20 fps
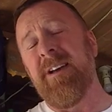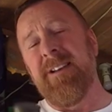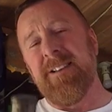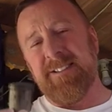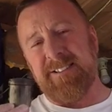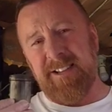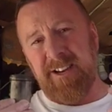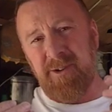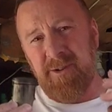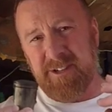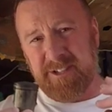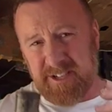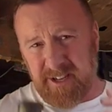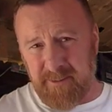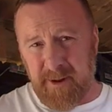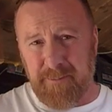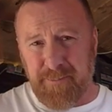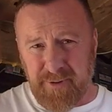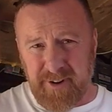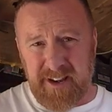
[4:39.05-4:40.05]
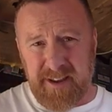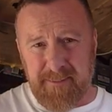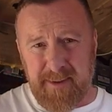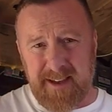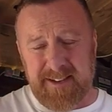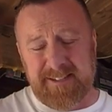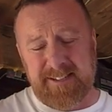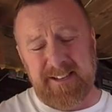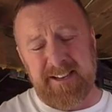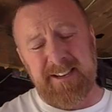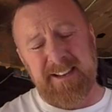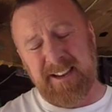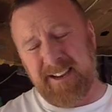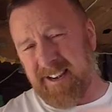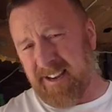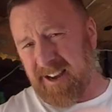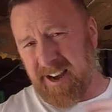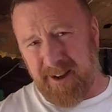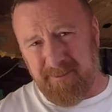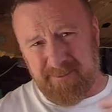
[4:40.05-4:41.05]
So it's going to be pretty messy. They're going
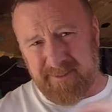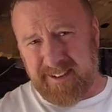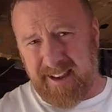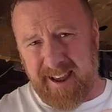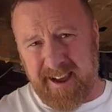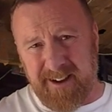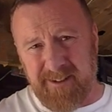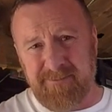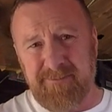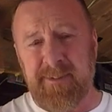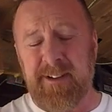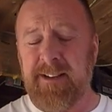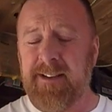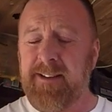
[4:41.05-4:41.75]
to go up and down,